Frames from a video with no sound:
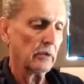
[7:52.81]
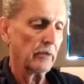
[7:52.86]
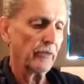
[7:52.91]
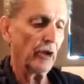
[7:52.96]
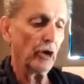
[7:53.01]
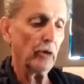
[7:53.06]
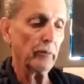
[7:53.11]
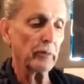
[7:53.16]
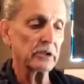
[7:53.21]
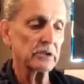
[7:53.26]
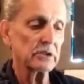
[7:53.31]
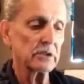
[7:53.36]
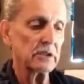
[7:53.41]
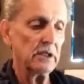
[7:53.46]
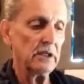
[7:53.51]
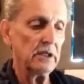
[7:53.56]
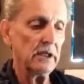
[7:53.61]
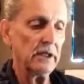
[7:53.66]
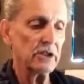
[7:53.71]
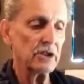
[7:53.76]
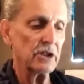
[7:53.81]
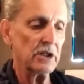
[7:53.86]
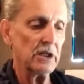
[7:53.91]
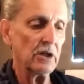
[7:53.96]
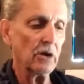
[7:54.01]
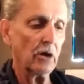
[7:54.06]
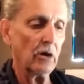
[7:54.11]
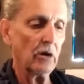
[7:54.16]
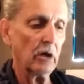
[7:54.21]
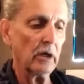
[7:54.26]
Thermos, T H
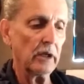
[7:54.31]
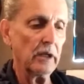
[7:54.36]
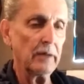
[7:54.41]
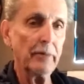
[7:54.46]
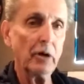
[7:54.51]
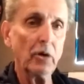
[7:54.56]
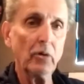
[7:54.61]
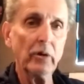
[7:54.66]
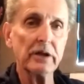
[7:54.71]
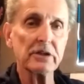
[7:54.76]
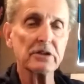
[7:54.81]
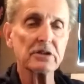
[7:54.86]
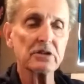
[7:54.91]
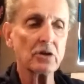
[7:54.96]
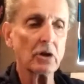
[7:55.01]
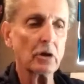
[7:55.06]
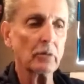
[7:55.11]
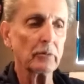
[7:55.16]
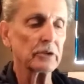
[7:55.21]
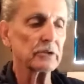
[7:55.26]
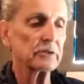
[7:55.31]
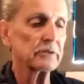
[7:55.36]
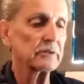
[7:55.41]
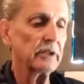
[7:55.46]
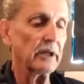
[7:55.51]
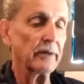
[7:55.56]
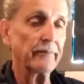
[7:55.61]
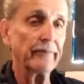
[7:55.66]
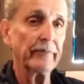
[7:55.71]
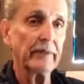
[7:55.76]
E R M O S, Thermos.
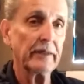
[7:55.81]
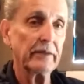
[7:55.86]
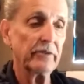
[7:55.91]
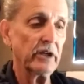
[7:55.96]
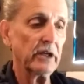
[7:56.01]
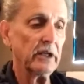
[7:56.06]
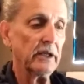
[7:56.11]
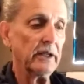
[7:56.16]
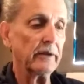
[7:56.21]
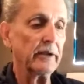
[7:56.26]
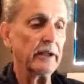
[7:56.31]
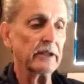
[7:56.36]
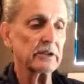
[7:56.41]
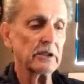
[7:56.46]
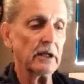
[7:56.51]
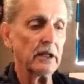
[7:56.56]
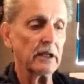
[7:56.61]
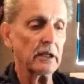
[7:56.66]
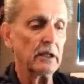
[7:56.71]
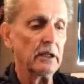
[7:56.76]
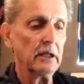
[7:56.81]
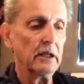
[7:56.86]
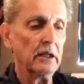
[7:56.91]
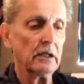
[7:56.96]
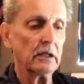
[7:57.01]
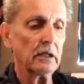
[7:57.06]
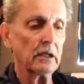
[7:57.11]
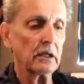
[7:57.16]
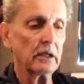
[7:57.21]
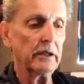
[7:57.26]
Yeah, check it out. It's got a
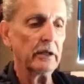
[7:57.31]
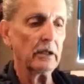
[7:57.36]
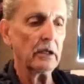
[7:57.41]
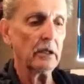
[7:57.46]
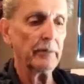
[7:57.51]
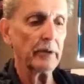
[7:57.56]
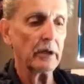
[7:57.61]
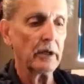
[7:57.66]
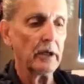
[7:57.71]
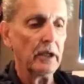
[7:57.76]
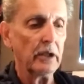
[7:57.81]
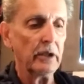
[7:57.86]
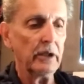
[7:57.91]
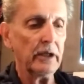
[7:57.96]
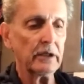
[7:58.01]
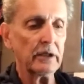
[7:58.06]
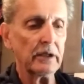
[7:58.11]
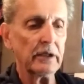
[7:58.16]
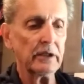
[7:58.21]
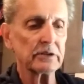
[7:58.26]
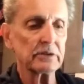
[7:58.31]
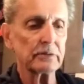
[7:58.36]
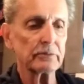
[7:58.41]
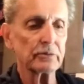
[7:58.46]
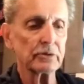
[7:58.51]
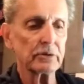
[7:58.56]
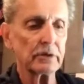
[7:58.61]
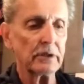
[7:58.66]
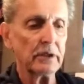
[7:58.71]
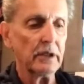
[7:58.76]
little deal up here. You have to get some.
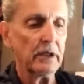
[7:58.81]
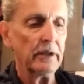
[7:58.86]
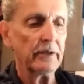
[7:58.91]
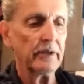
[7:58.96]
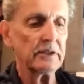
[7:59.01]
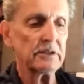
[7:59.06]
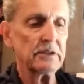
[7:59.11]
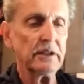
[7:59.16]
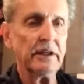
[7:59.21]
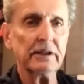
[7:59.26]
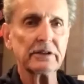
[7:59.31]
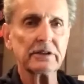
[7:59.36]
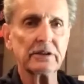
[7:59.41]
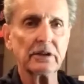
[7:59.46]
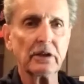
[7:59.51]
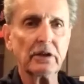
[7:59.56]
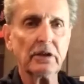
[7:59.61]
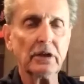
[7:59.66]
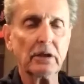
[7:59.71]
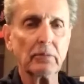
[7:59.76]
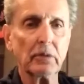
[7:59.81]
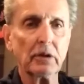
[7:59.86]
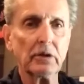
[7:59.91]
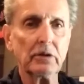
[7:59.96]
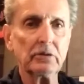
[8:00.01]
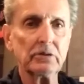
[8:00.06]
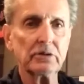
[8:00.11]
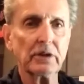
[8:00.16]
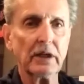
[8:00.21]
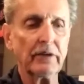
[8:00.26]
This thing's going to come
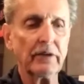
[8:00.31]
loose